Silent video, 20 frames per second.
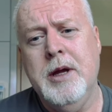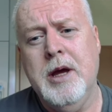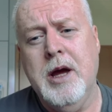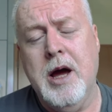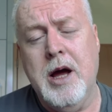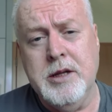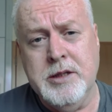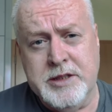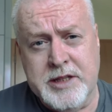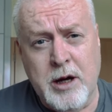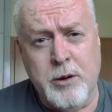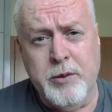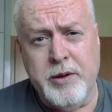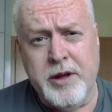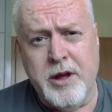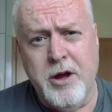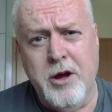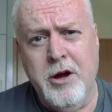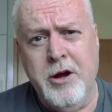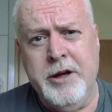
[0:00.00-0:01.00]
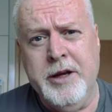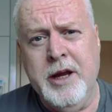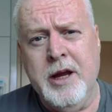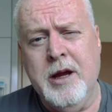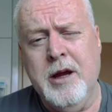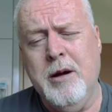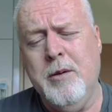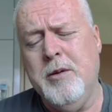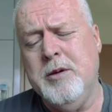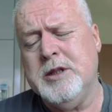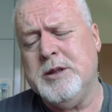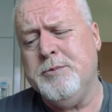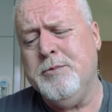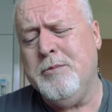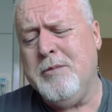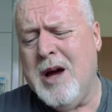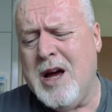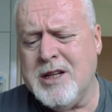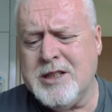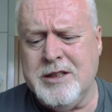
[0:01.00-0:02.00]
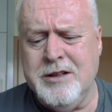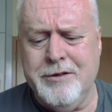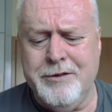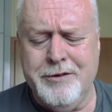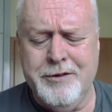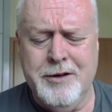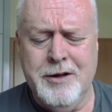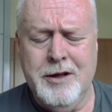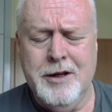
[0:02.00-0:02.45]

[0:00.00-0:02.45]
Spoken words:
and dealt with a hernia. It was massive.